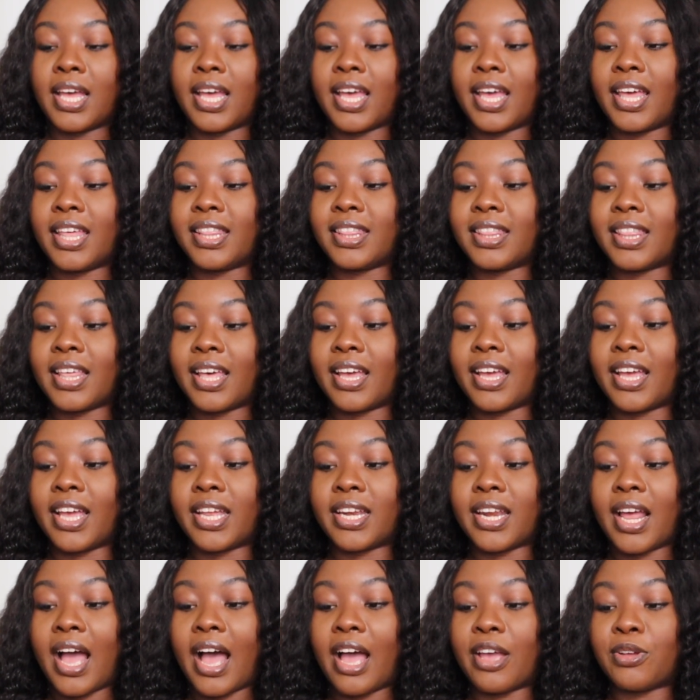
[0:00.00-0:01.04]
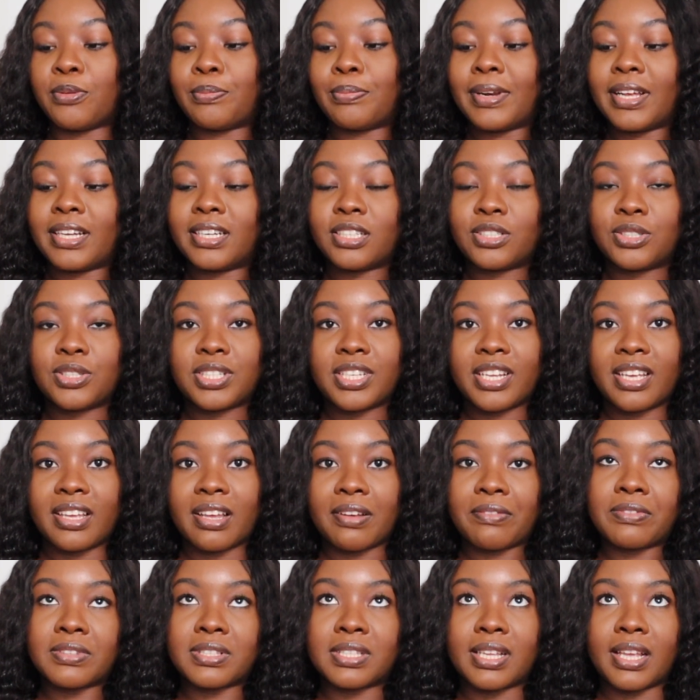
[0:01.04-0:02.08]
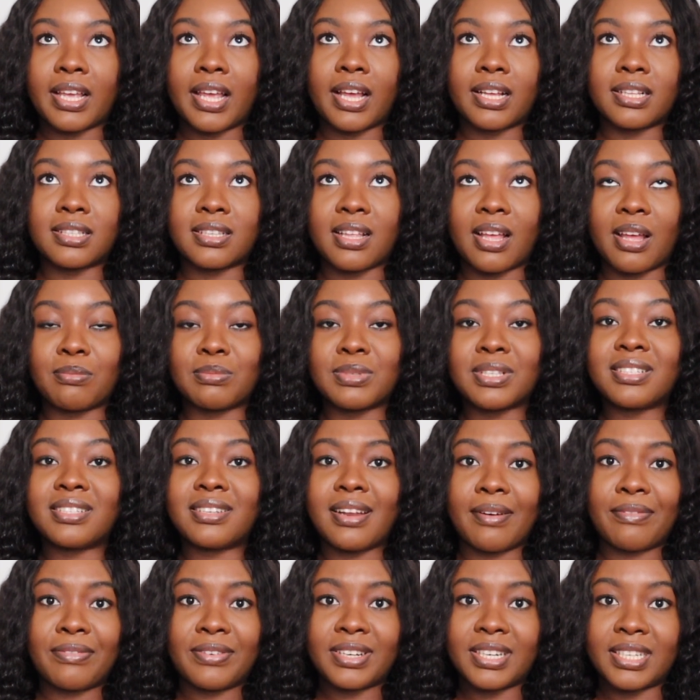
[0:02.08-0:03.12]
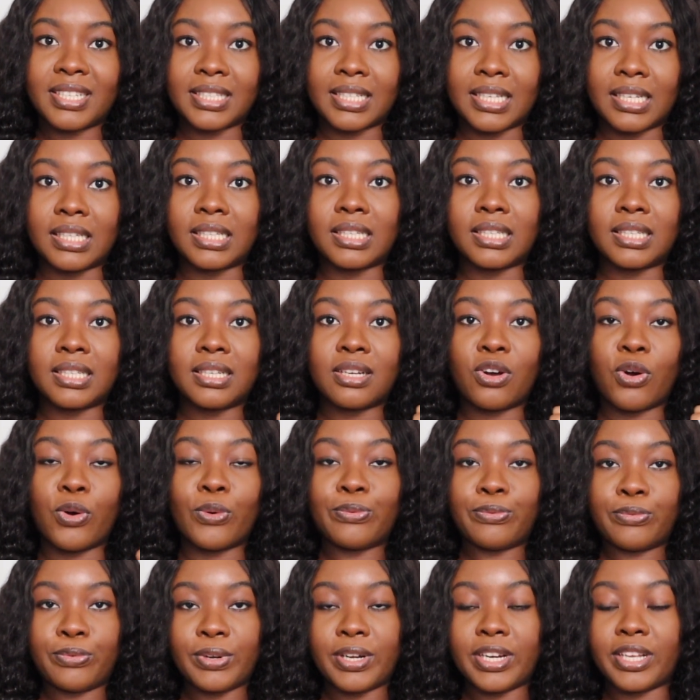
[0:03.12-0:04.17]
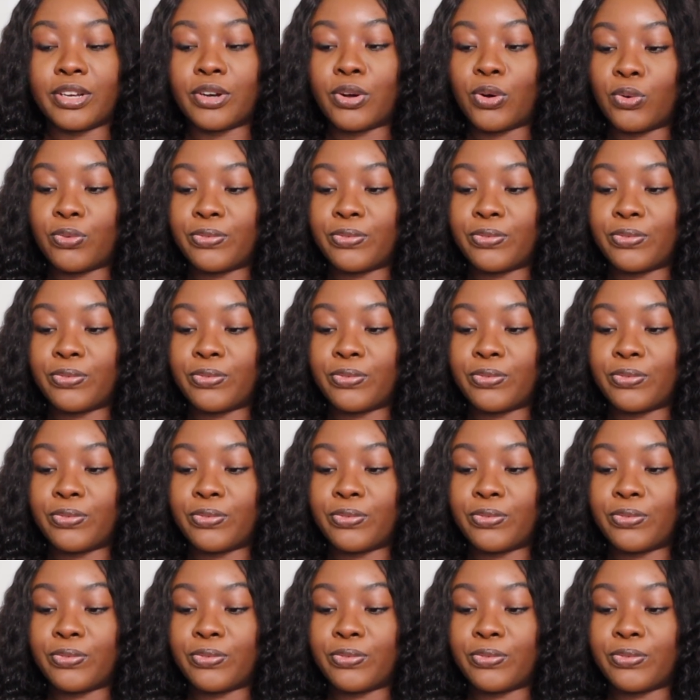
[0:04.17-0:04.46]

And then, are you planning to take FSA exams? Definitely, hopefully